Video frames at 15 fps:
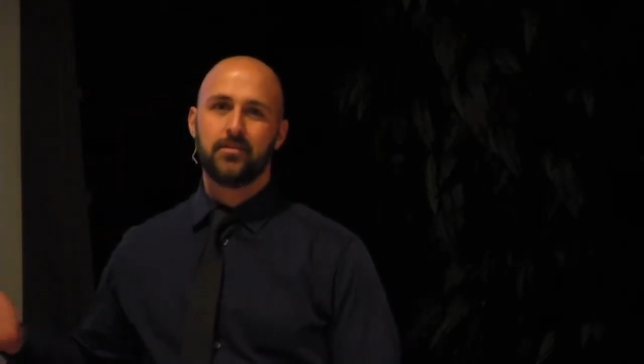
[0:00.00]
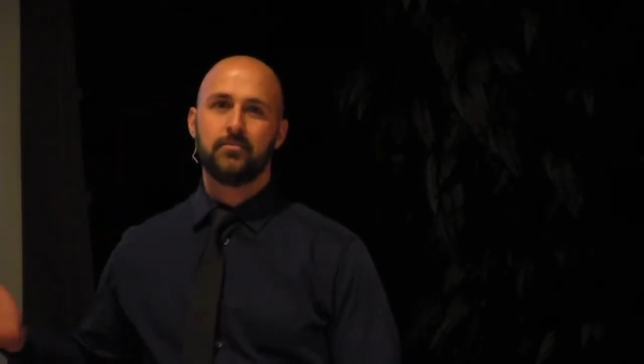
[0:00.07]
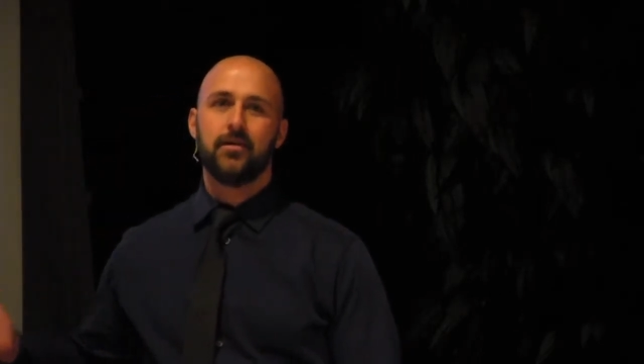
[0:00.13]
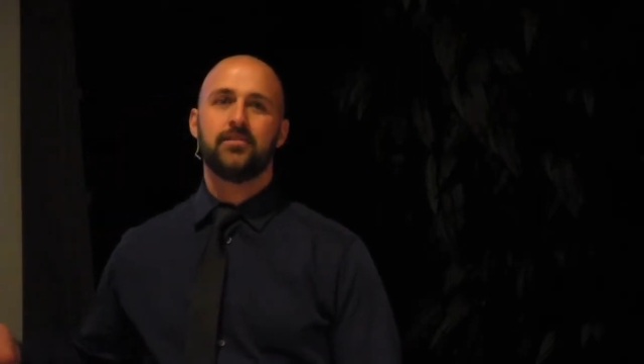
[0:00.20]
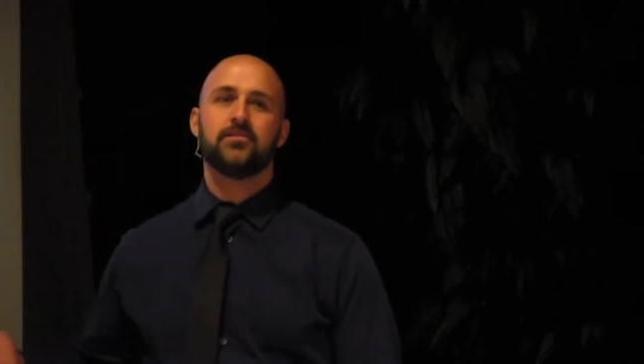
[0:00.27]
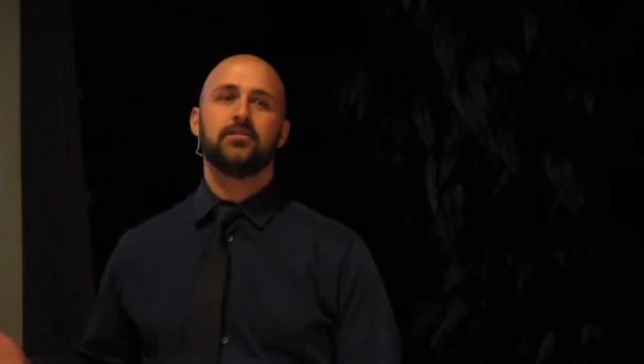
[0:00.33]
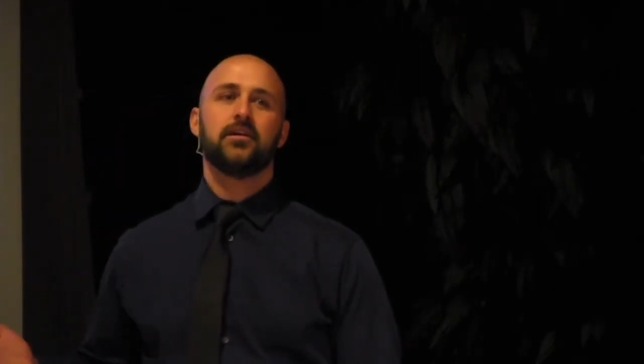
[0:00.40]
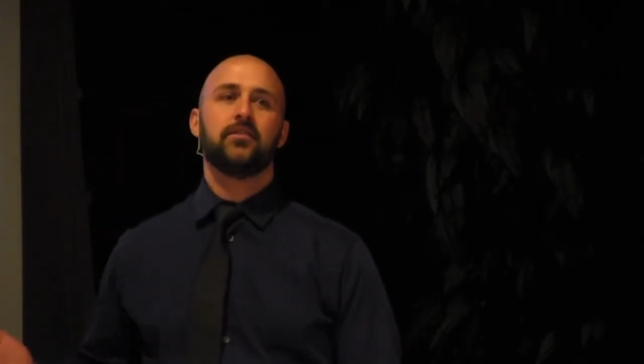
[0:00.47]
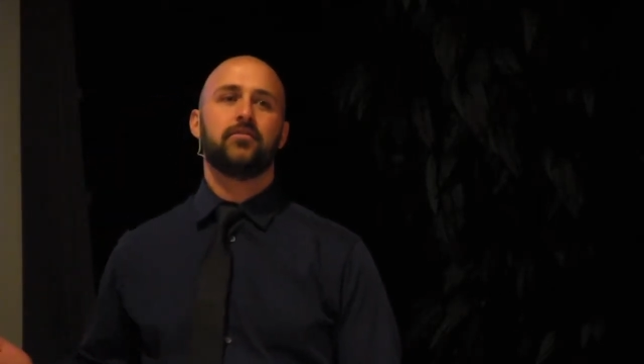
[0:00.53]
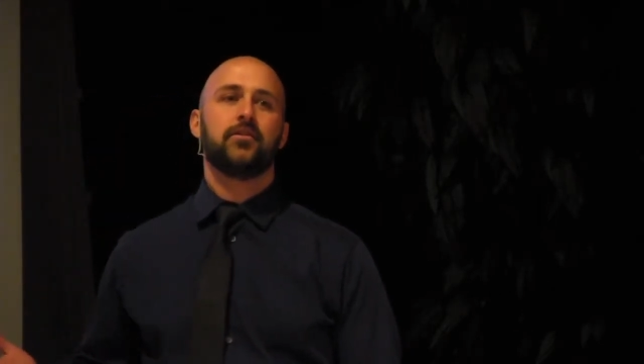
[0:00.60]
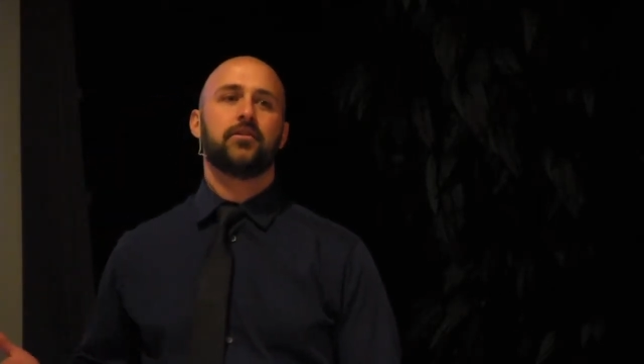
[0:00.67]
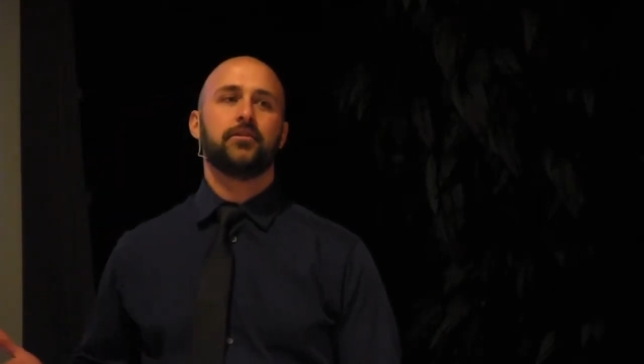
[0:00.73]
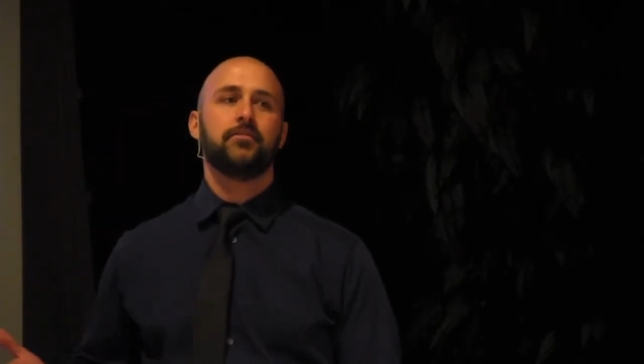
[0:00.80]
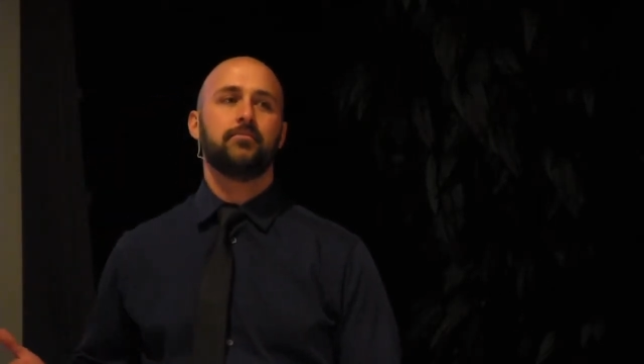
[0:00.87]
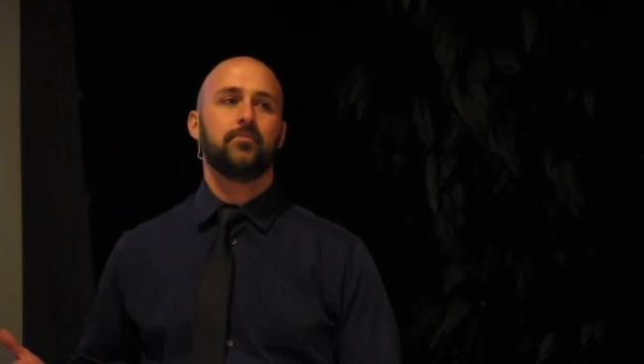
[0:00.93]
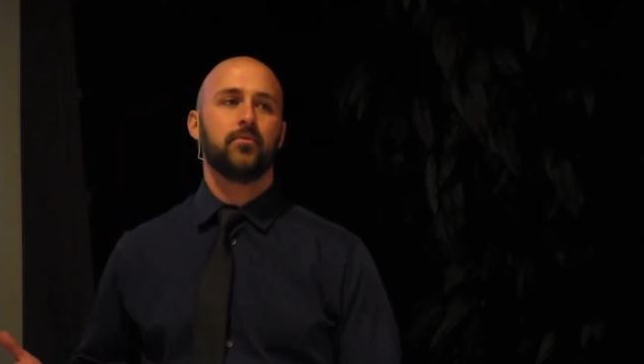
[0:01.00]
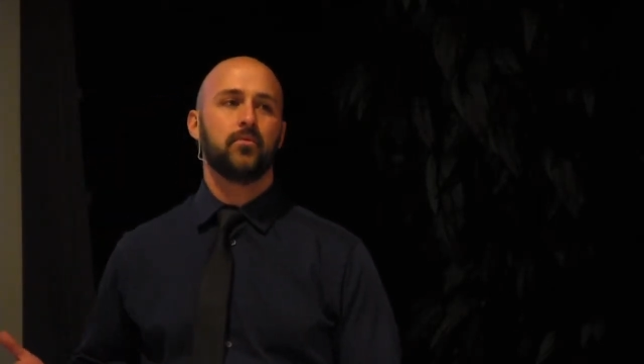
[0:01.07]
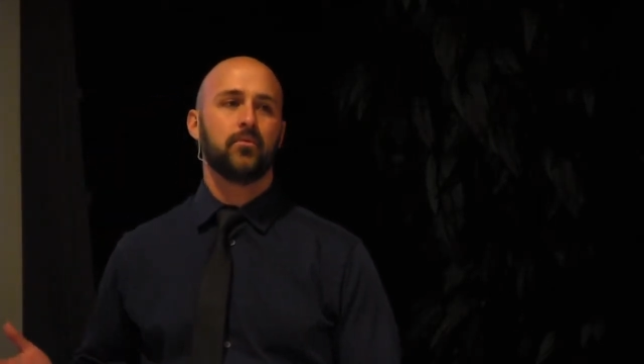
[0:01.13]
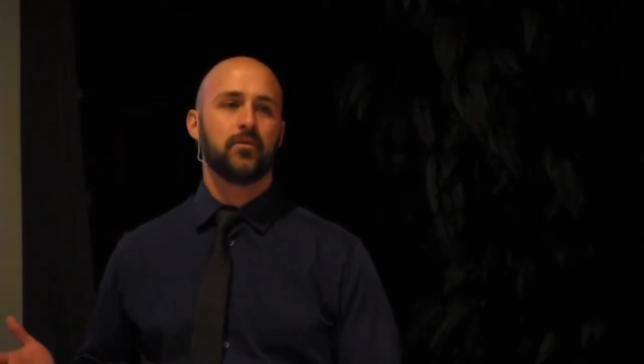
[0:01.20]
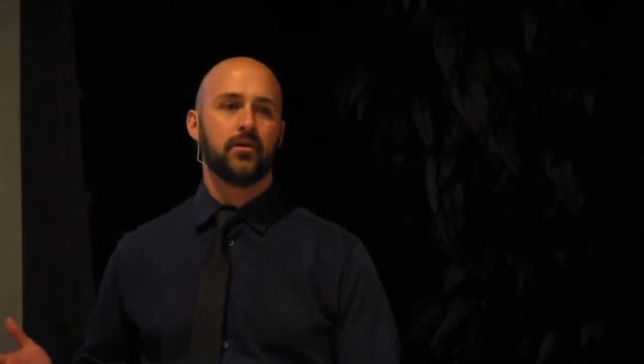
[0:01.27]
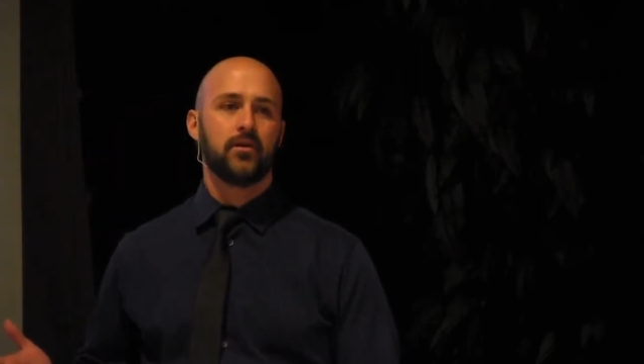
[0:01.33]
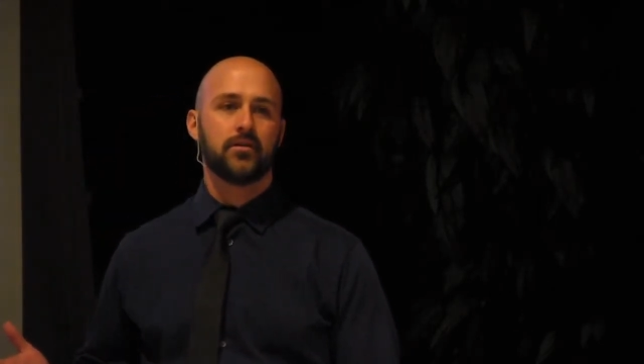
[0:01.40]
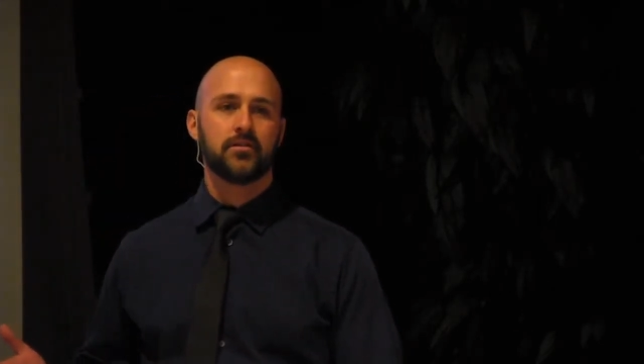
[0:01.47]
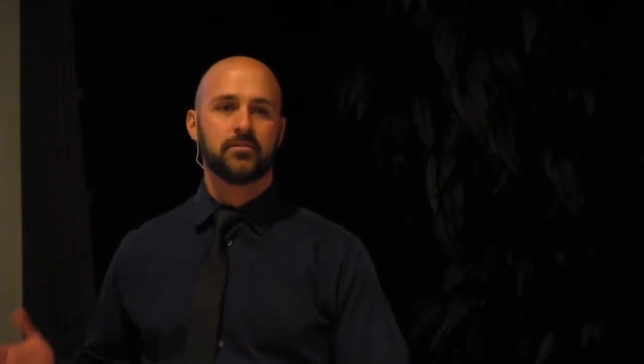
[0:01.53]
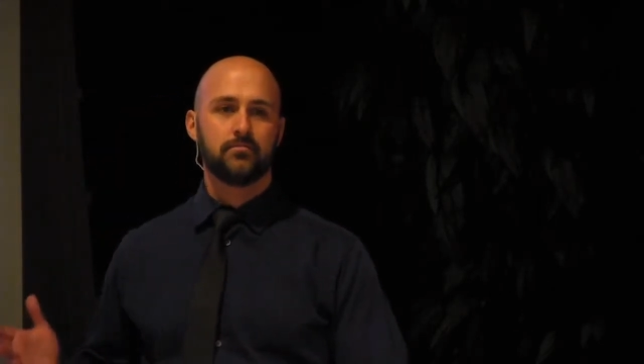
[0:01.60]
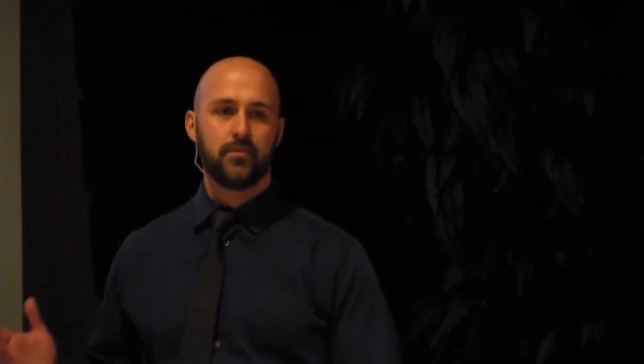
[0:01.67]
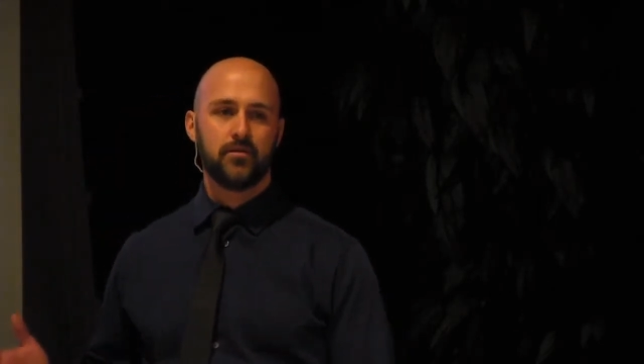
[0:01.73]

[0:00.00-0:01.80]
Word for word: Imagine Africa without its